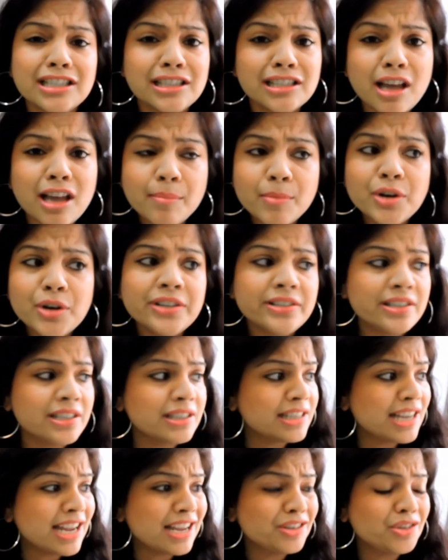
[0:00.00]
is summers
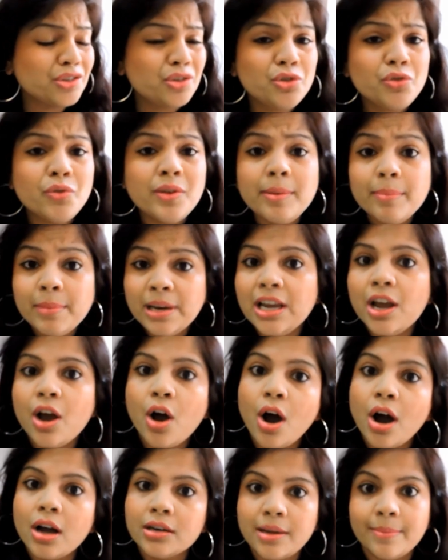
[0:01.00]
it's extremely
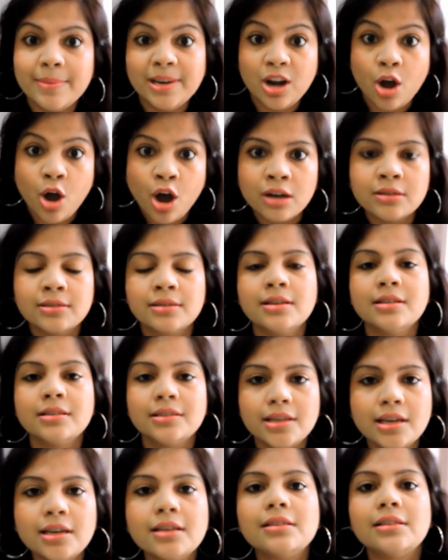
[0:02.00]
hot I mean
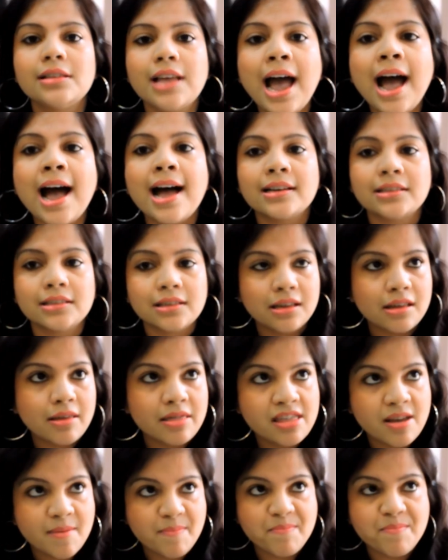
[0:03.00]
hotness is at
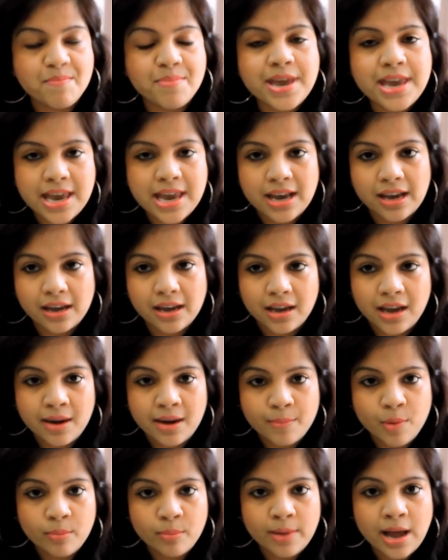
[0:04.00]
the peak
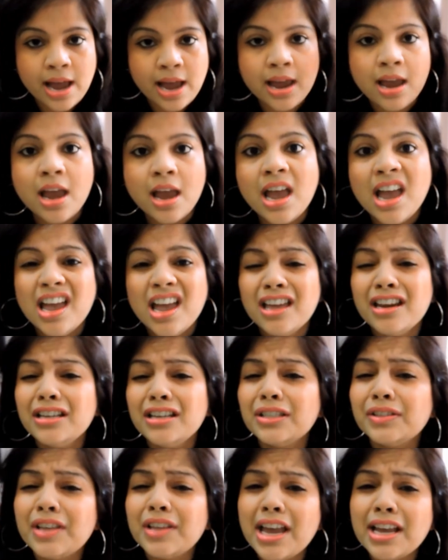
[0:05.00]
in Mumbai it
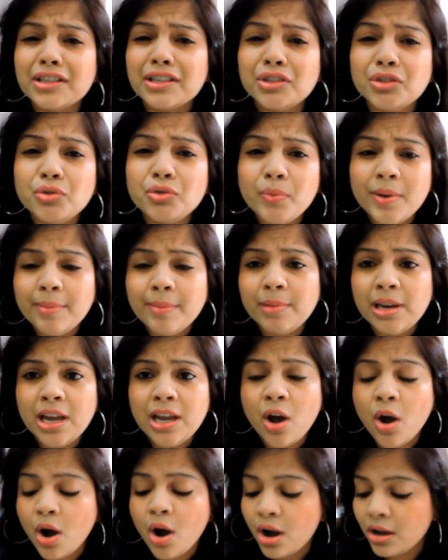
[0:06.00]
is
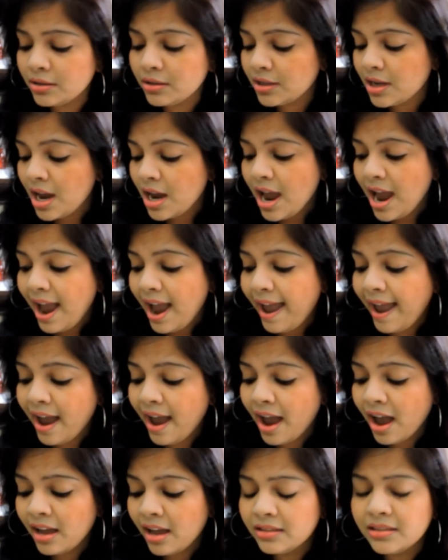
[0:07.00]
extremely hot
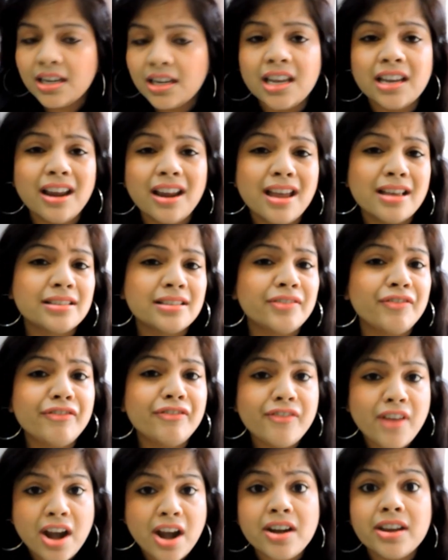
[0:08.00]
and it is
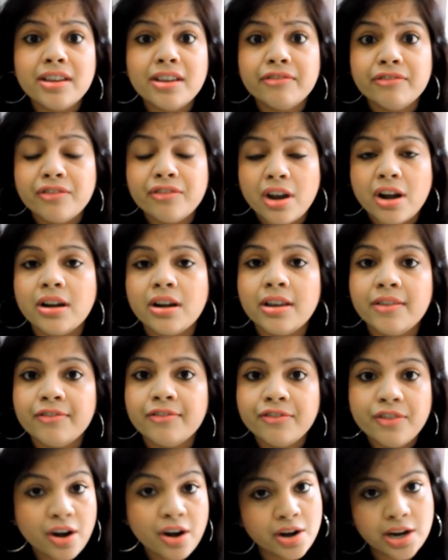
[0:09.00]
very very
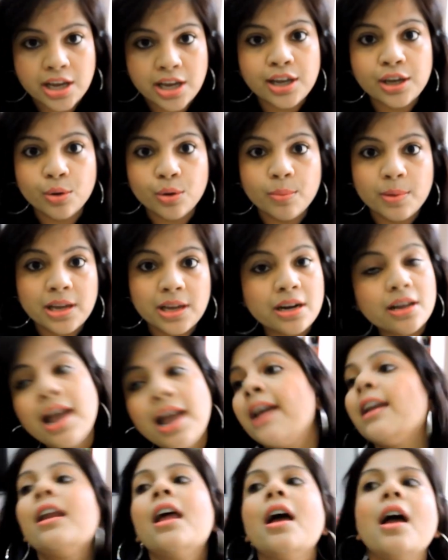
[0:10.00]
very humid
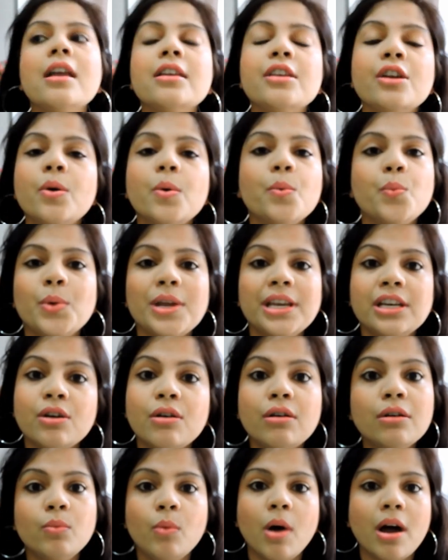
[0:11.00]
and you know we
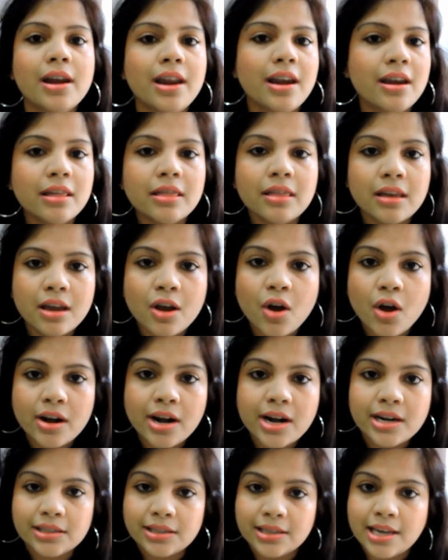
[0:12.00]
don't want anything
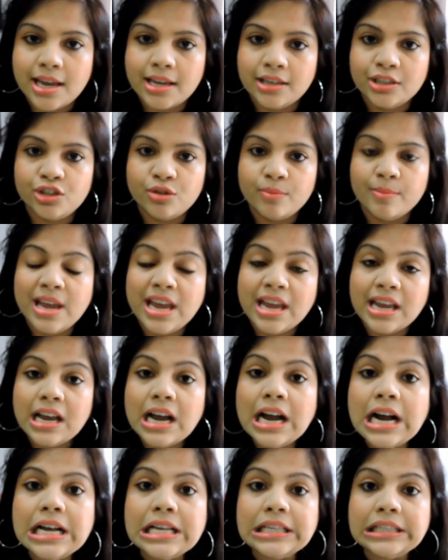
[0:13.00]
on our skin to
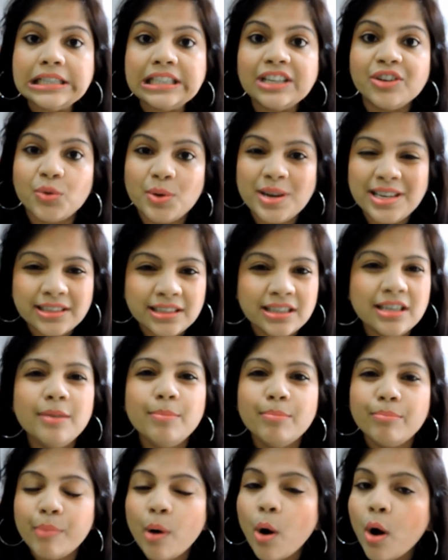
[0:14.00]
make us greasy
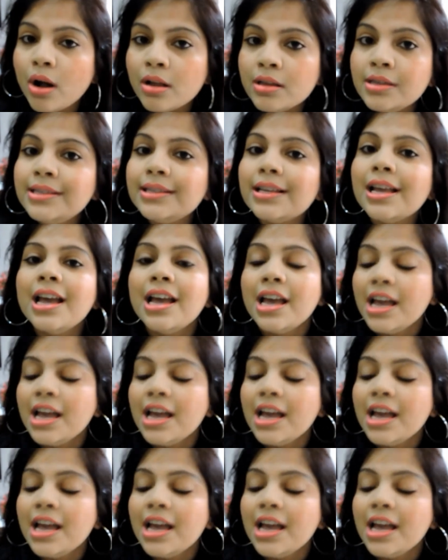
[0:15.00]
balls